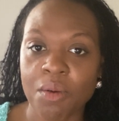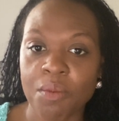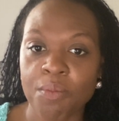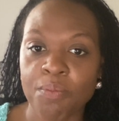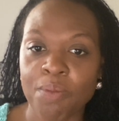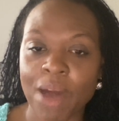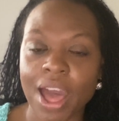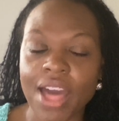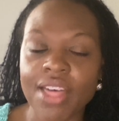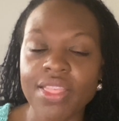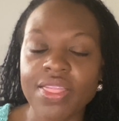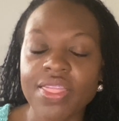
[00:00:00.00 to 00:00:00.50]

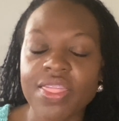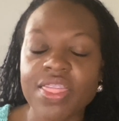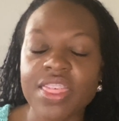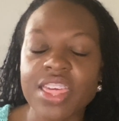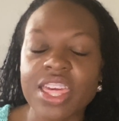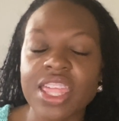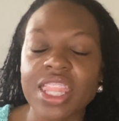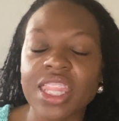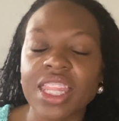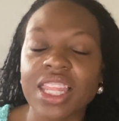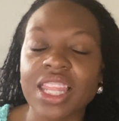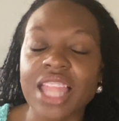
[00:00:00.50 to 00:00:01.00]
by
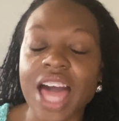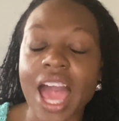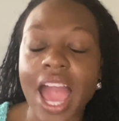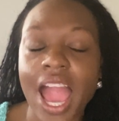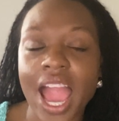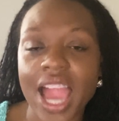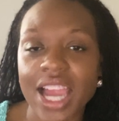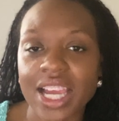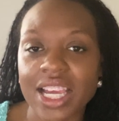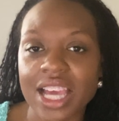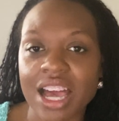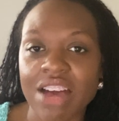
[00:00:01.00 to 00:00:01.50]
the
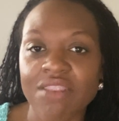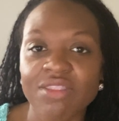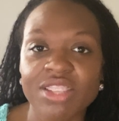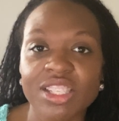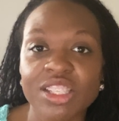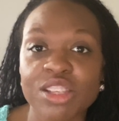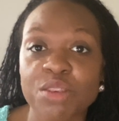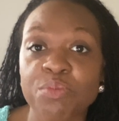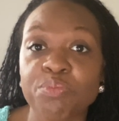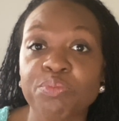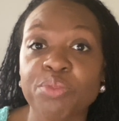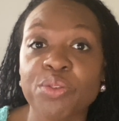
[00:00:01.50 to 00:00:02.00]
lack of
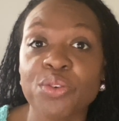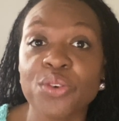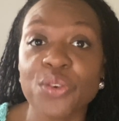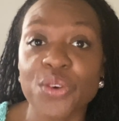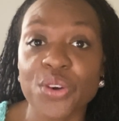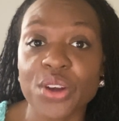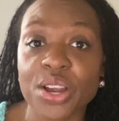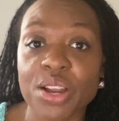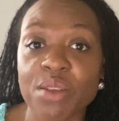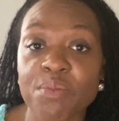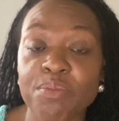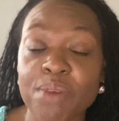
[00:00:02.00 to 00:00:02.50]

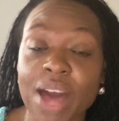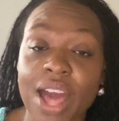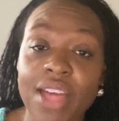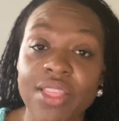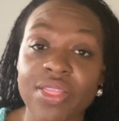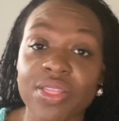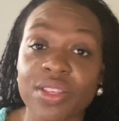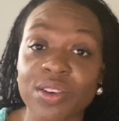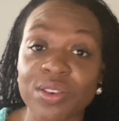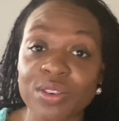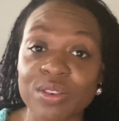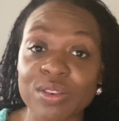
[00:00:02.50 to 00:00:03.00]
support by
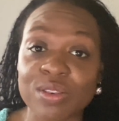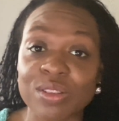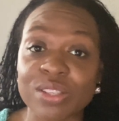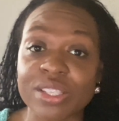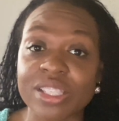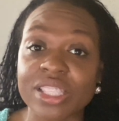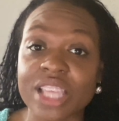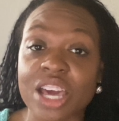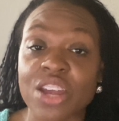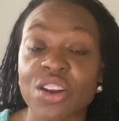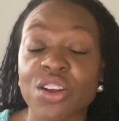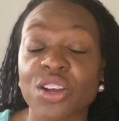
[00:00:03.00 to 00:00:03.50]
those
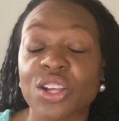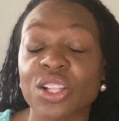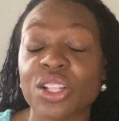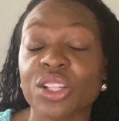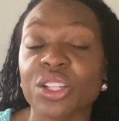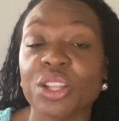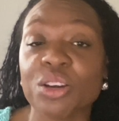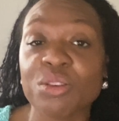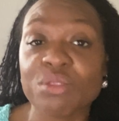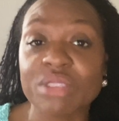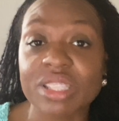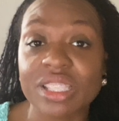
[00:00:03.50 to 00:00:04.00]
that are
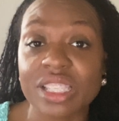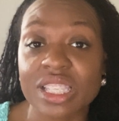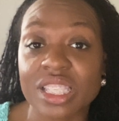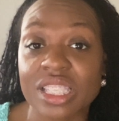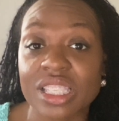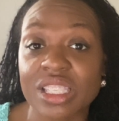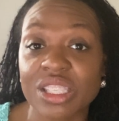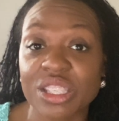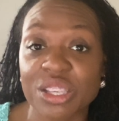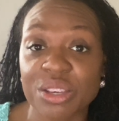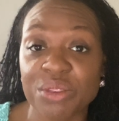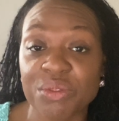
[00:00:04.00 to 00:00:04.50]

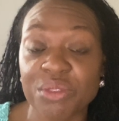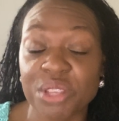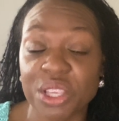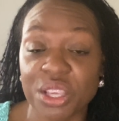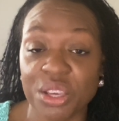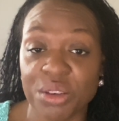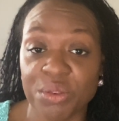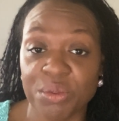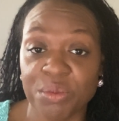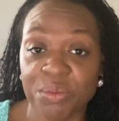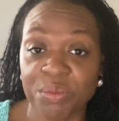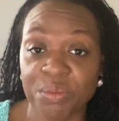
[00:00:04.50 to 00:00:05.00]
closest to you.